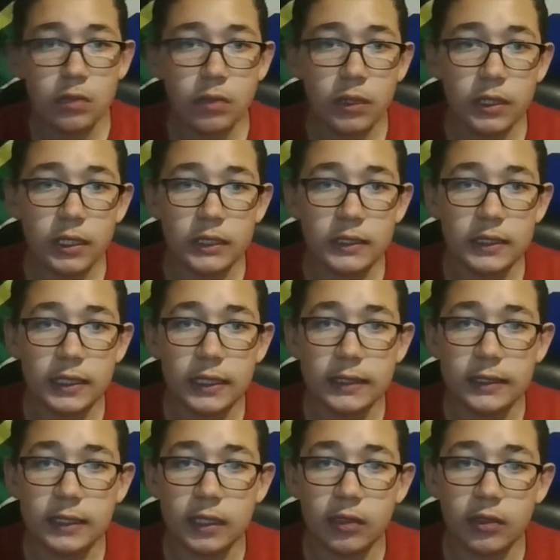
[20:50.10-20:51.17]
What does that
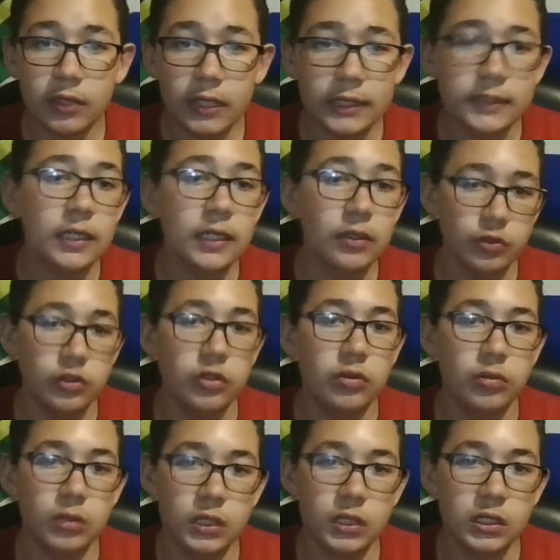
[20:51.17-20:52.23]
tell you? That tells
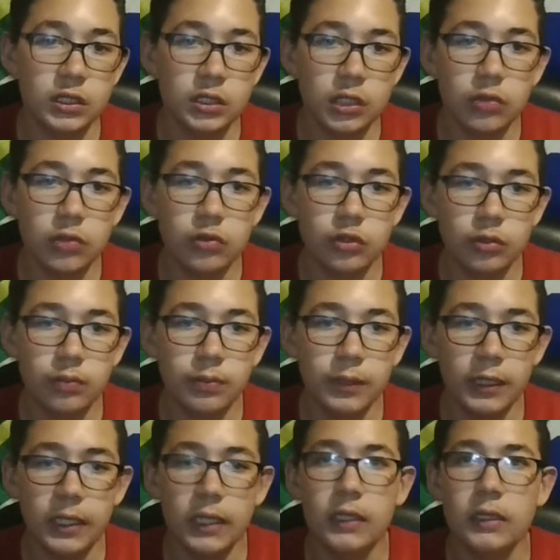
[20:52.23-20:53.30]
you this is going to
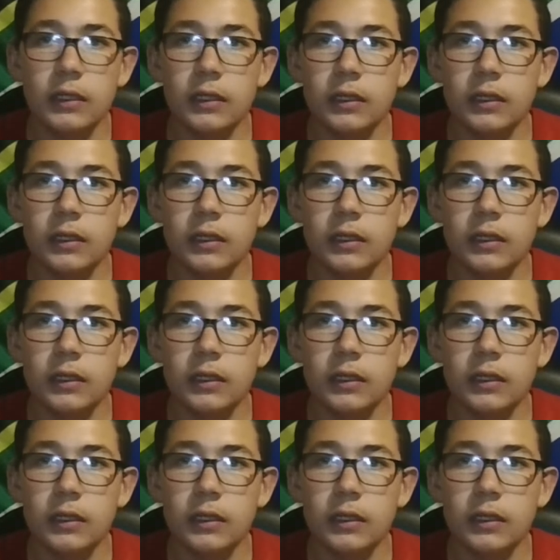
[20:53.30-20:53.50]
be